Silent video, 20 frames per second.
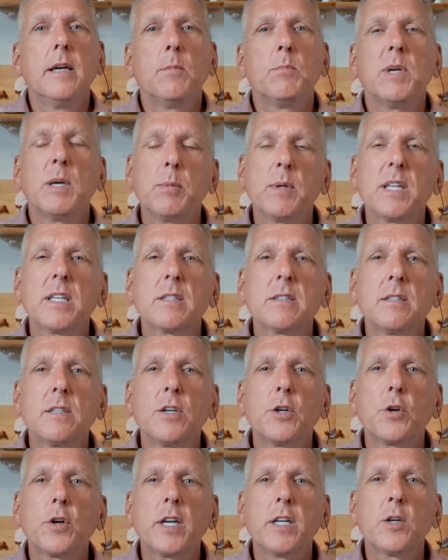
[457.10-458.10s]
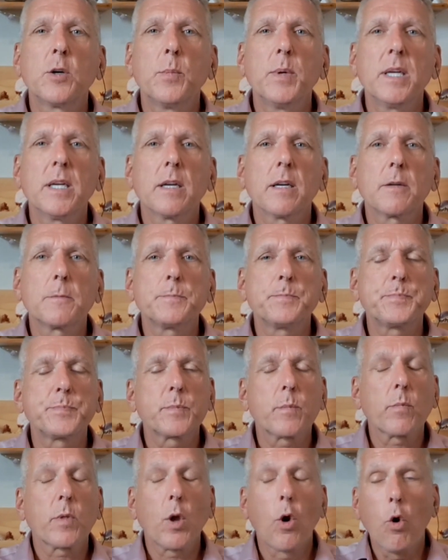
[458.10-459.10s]
Maybe listen to your inner being.
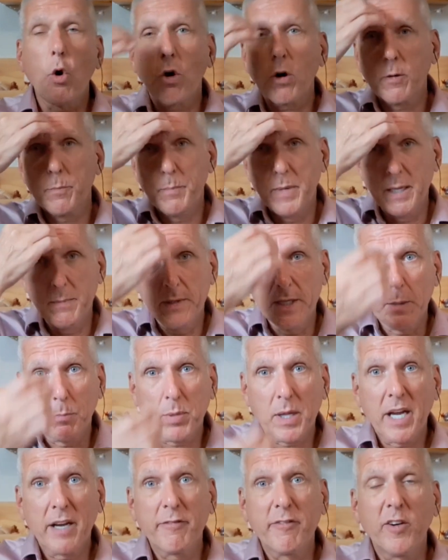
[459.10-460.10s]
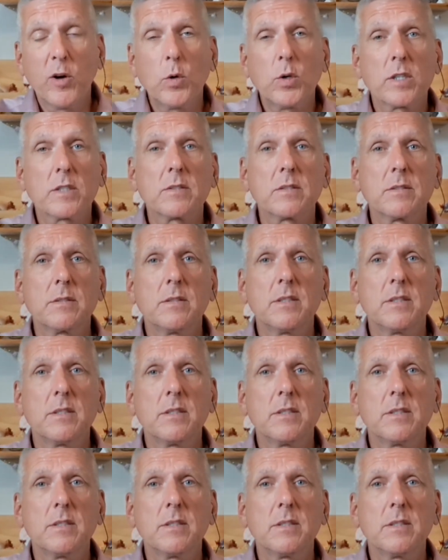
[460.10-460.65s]
Or maybe apply focus.